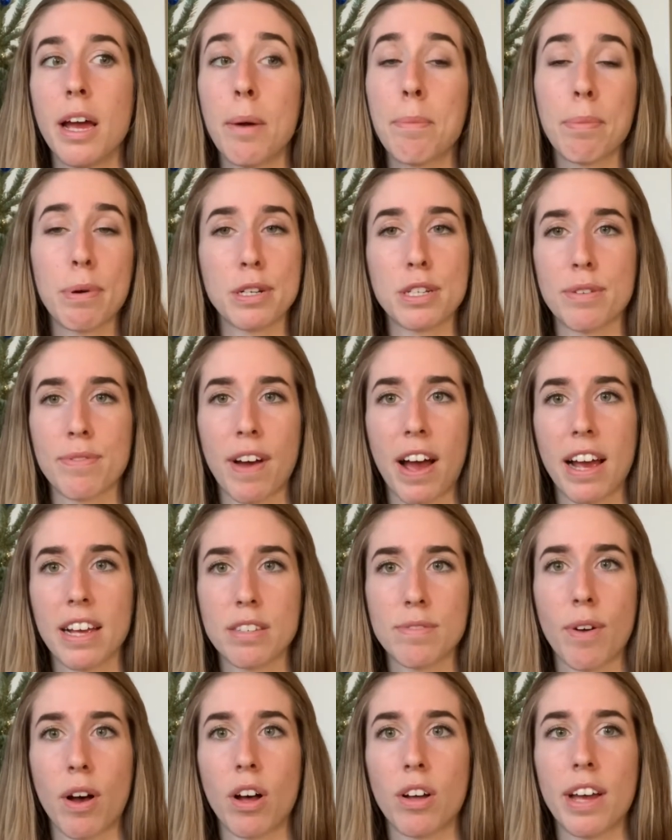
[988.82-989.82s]
Printify's
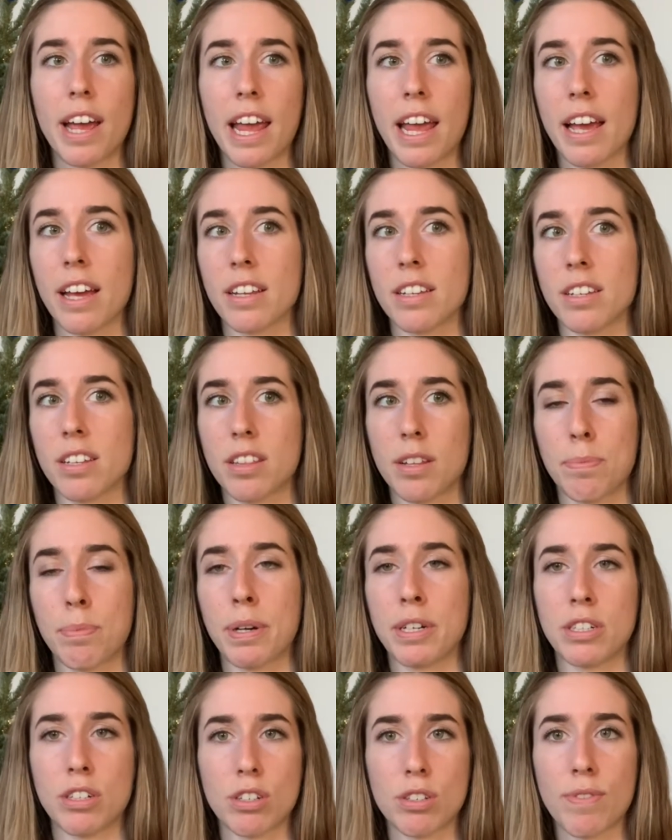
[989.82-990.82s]
fault and the
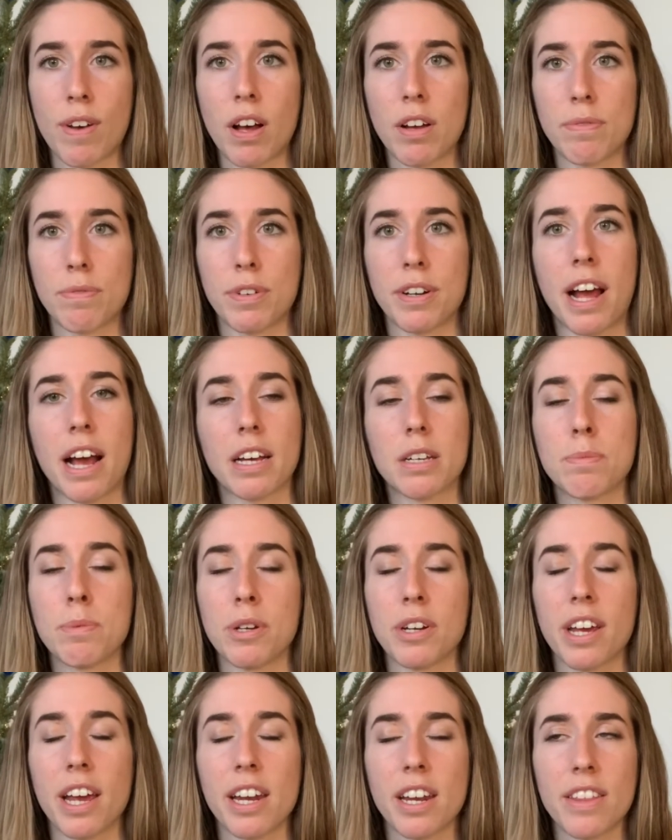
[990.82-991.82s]
printer's fault for not
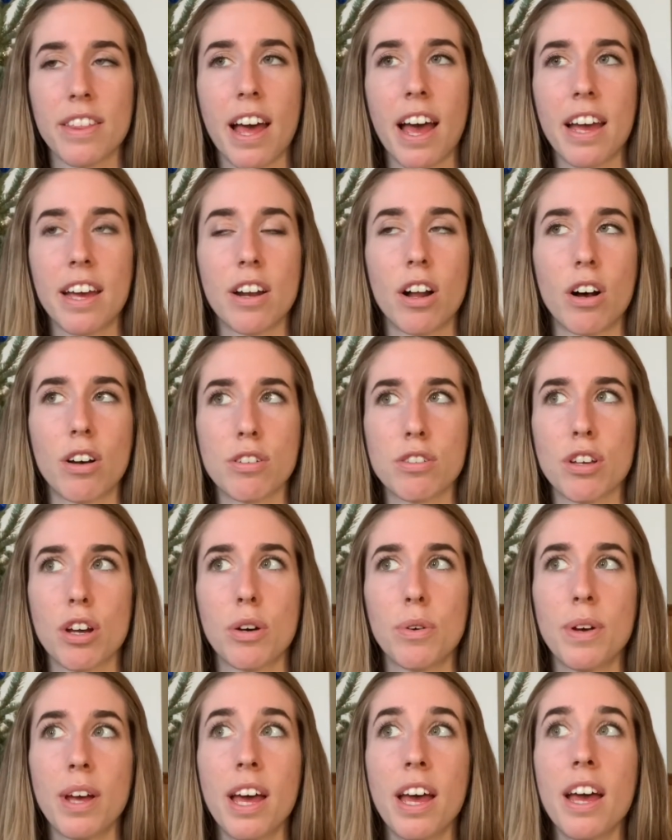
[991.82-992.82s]
communicating that. And
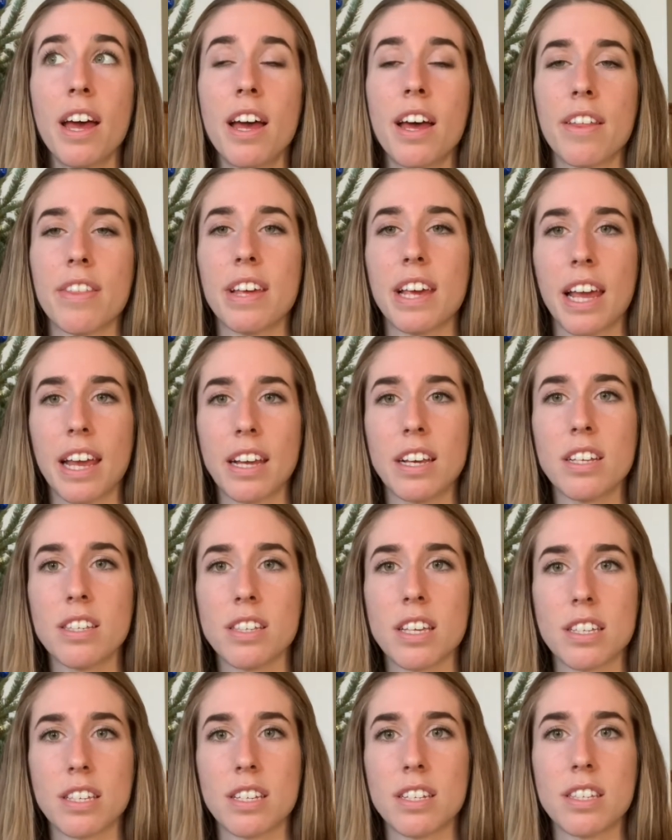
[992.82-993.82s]
also the
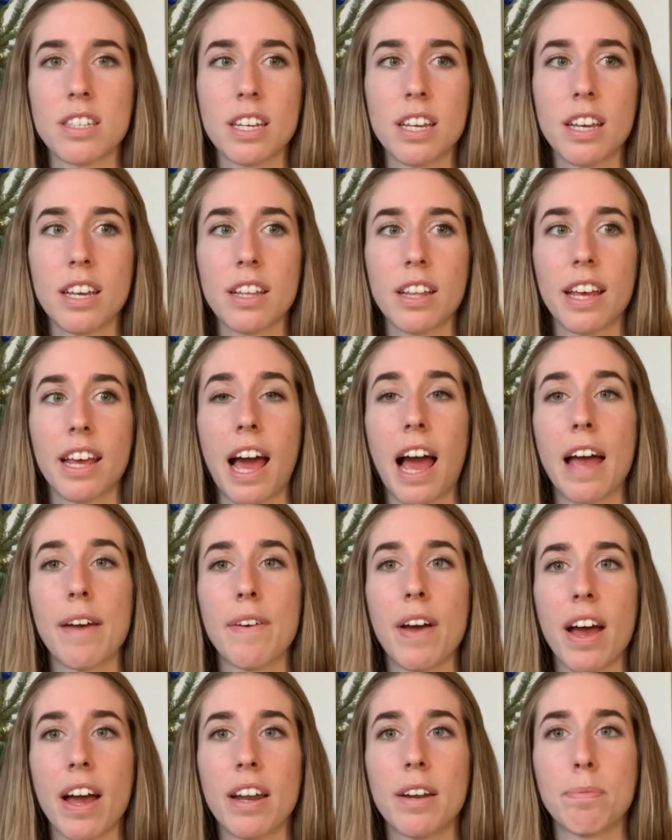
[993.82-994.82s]
inconsistency, like I've
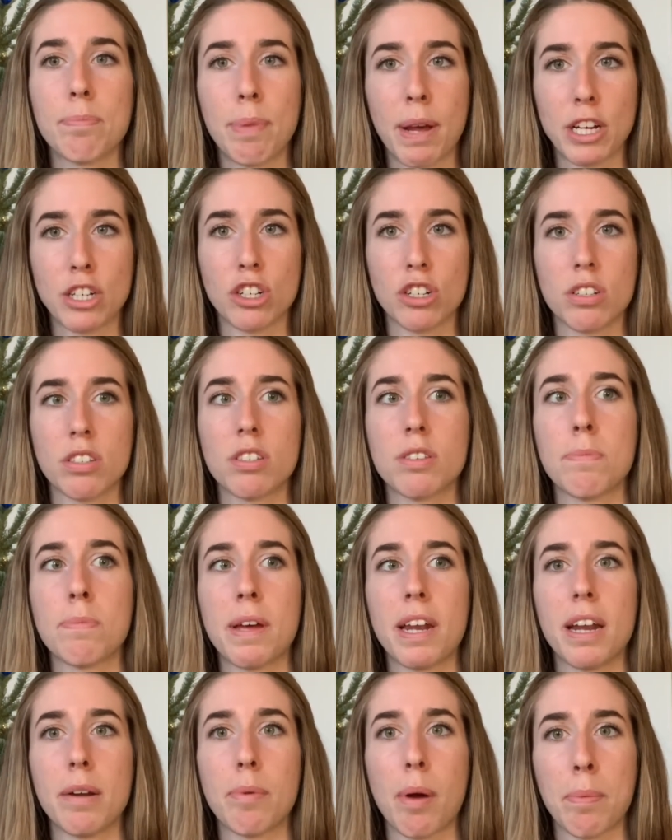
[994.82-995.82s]
had pictures
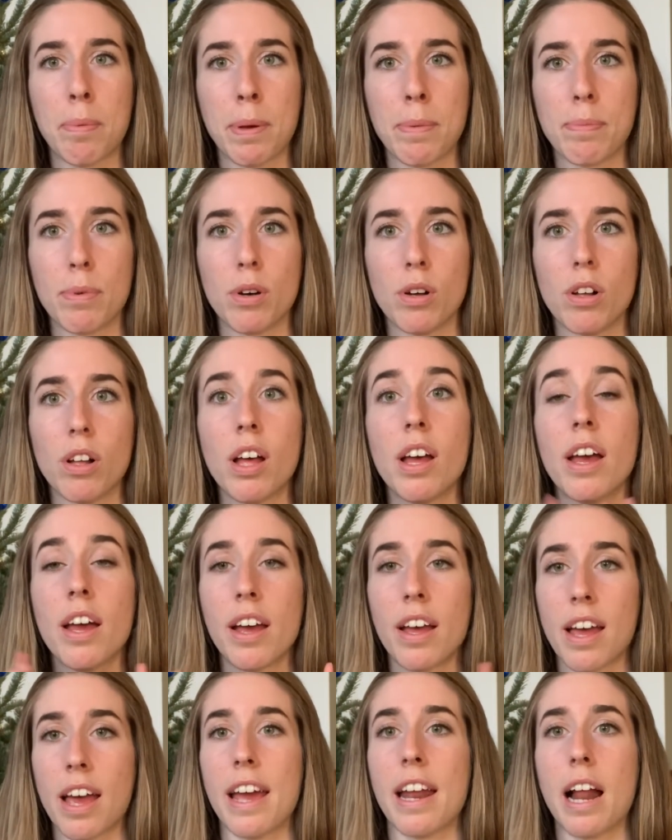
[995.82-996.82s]
submitted by people,
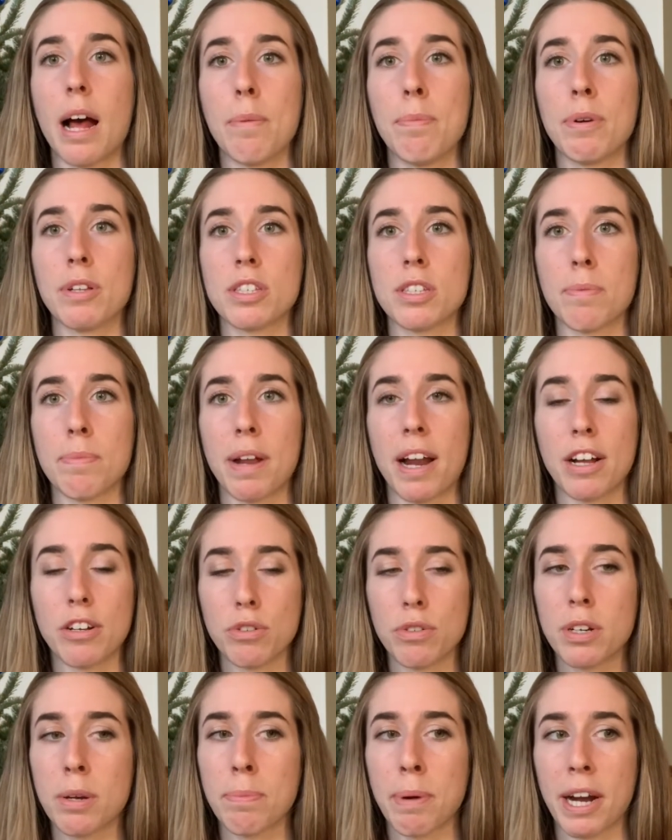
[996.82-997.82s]
and I'll put some in, I'll do
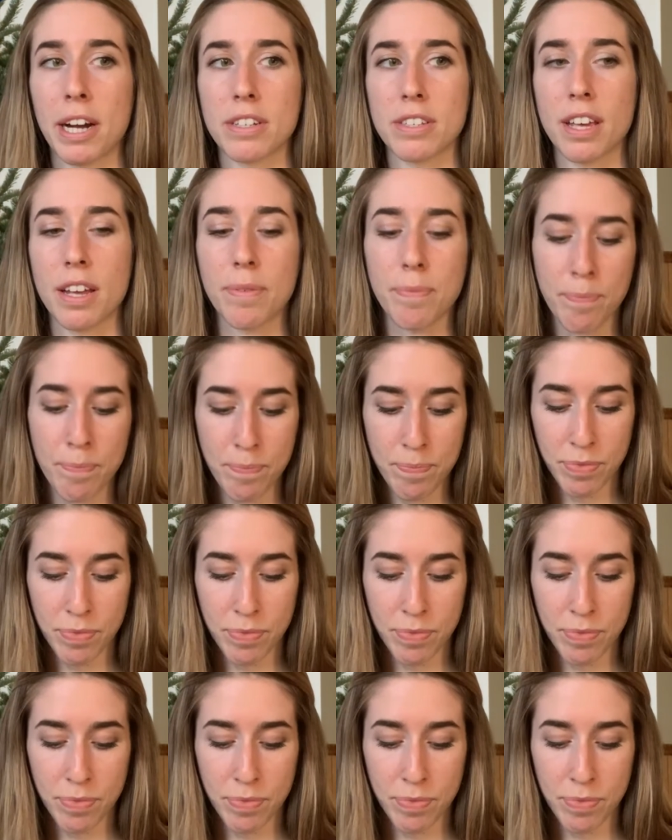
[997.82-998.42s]
a comparison.